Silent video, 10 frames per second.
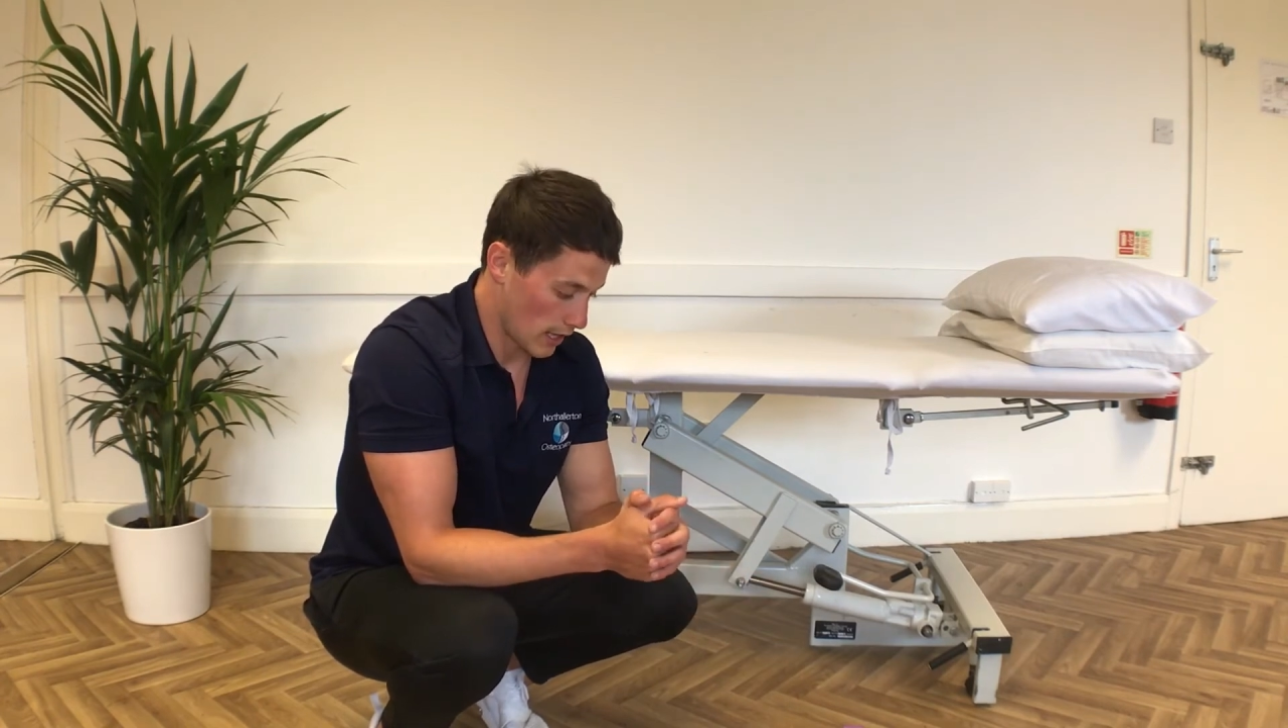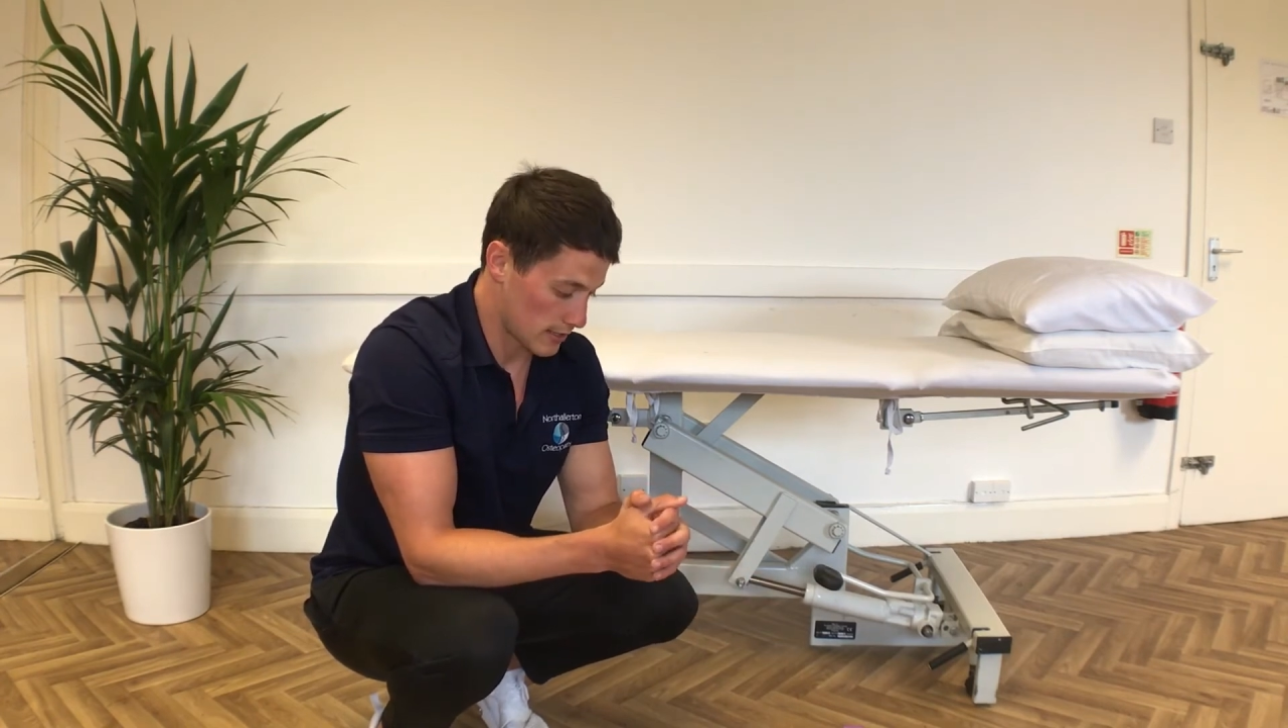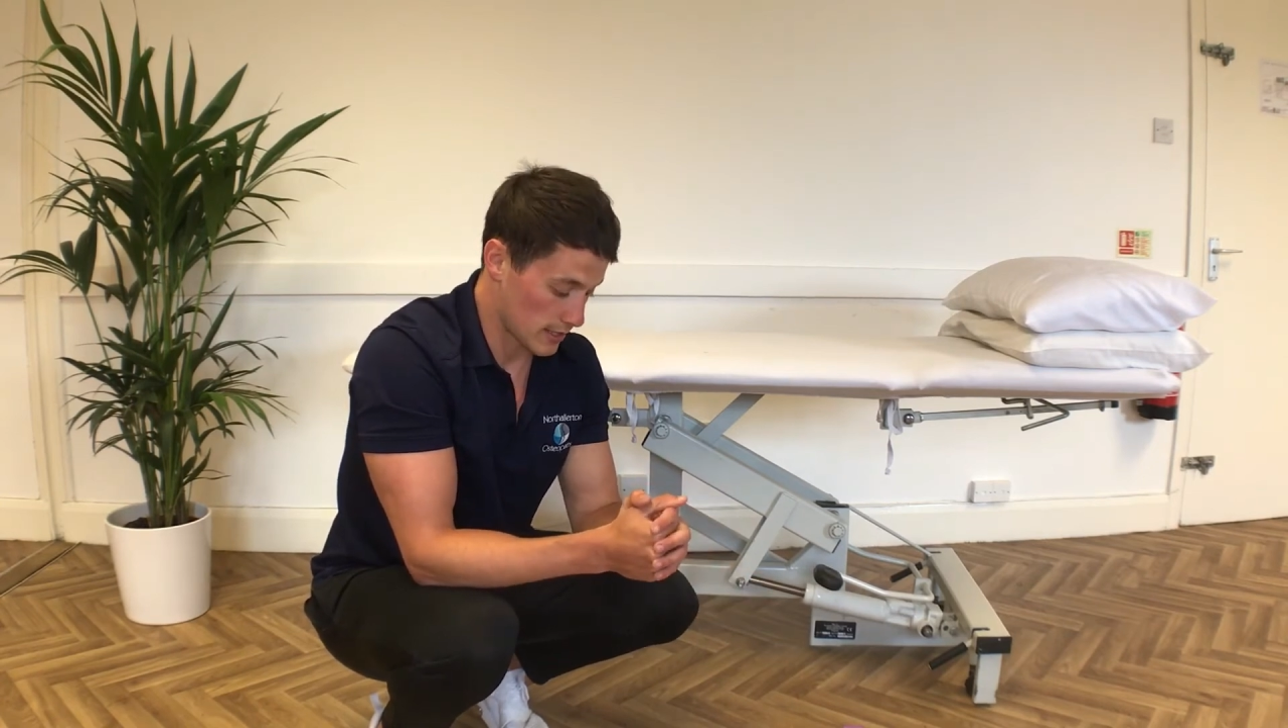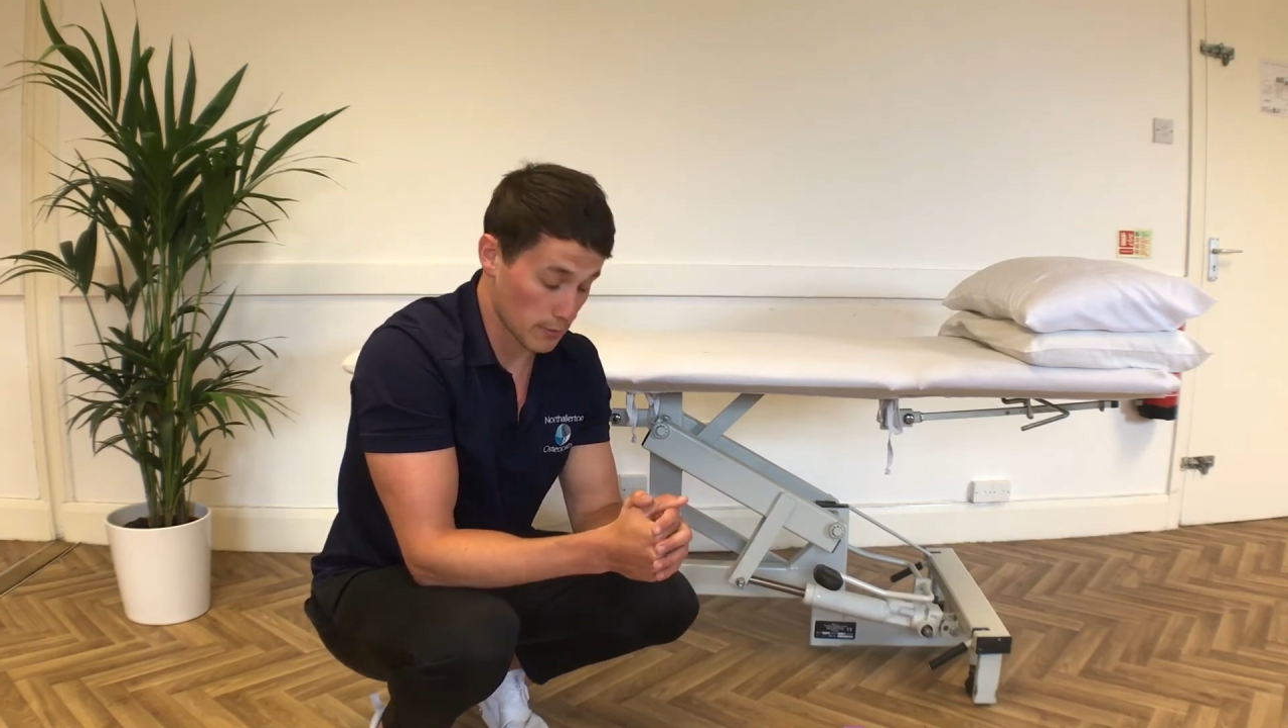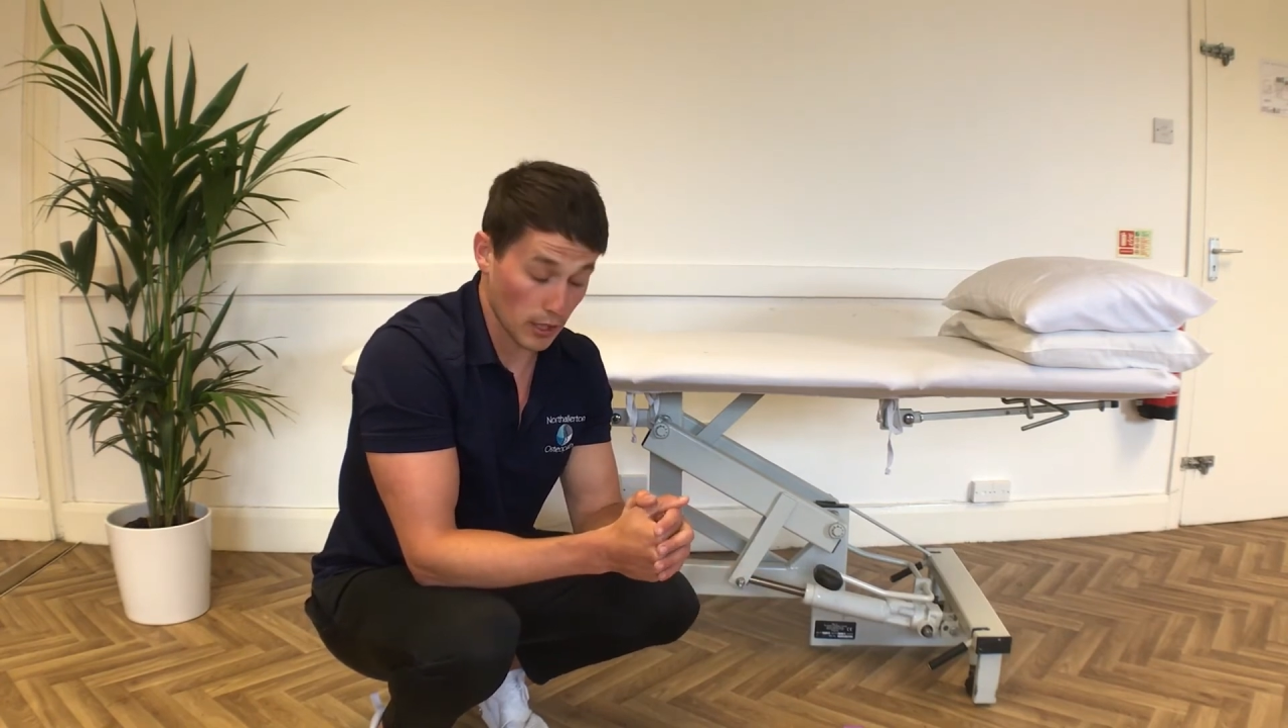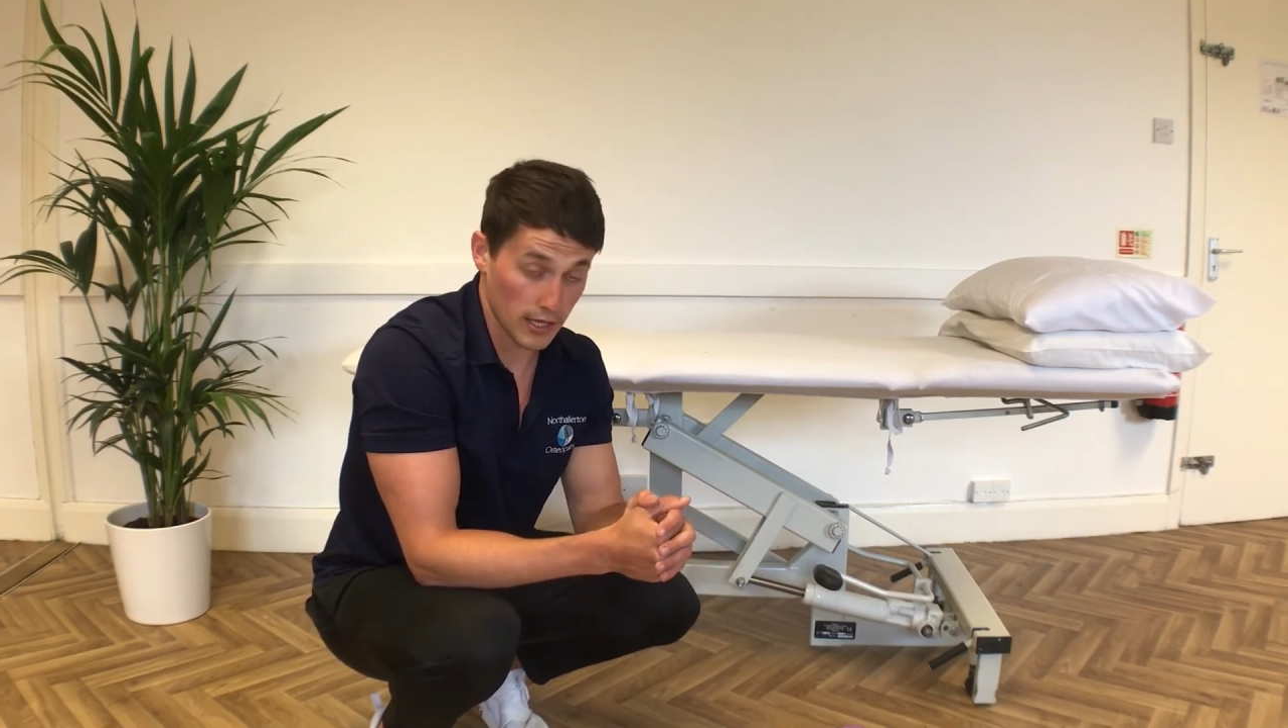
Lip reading: a simple